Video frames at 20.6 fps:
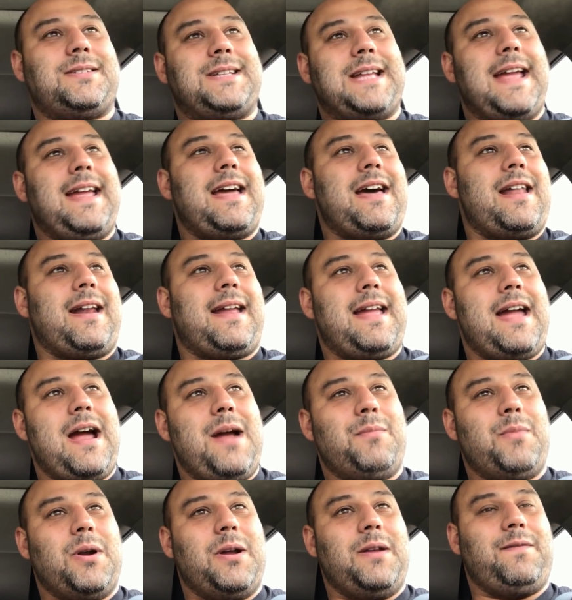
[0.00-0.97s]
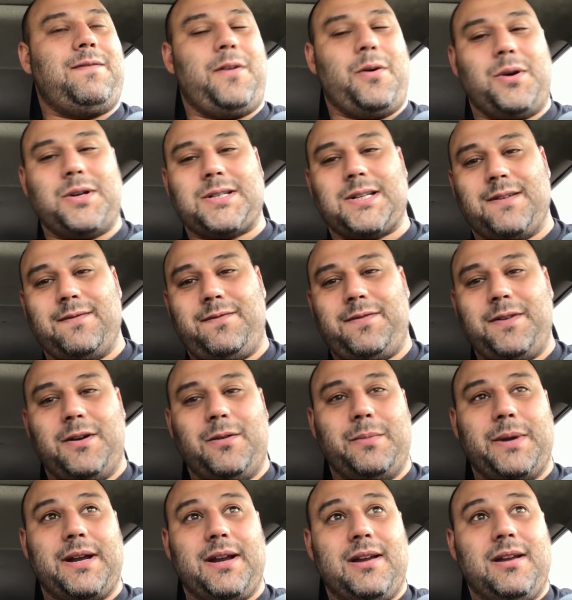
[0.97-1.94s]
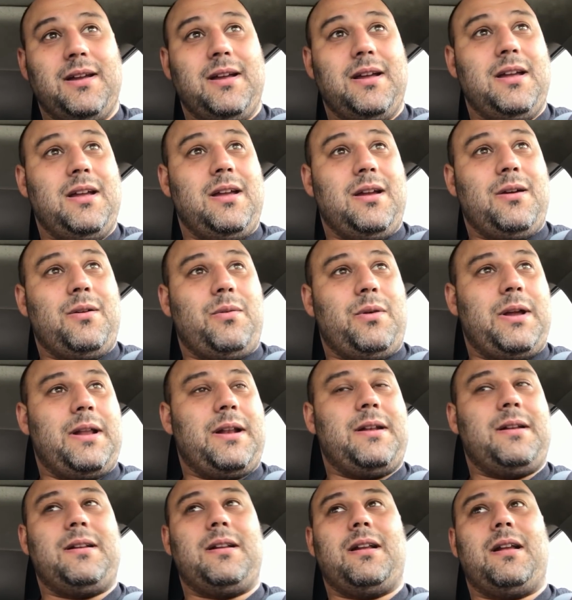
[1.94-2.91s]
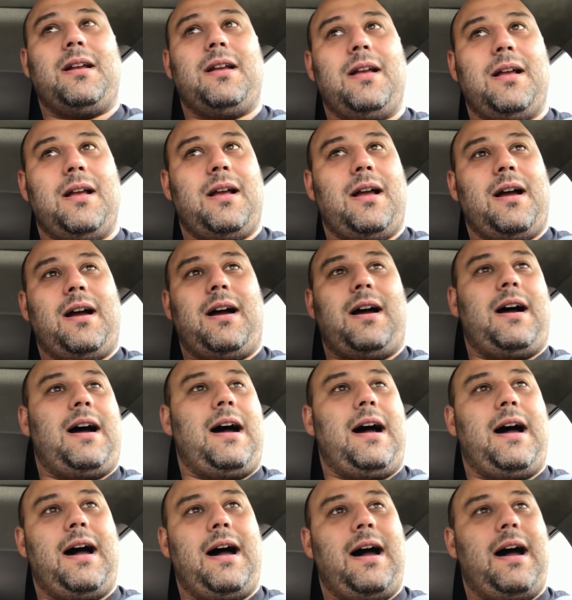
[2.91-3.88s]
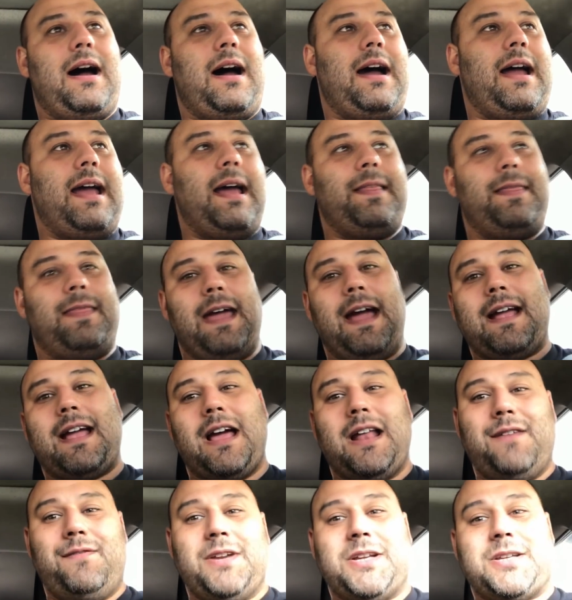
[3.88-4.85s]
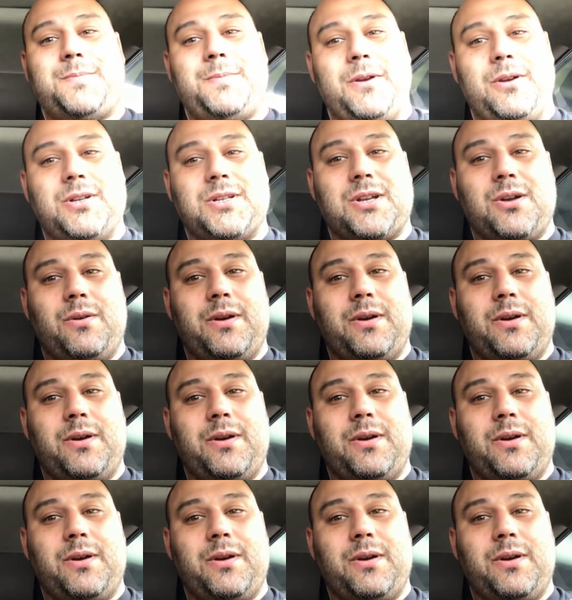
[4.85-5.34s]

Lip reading: take out a camera and focus on filming when I had that kind of experience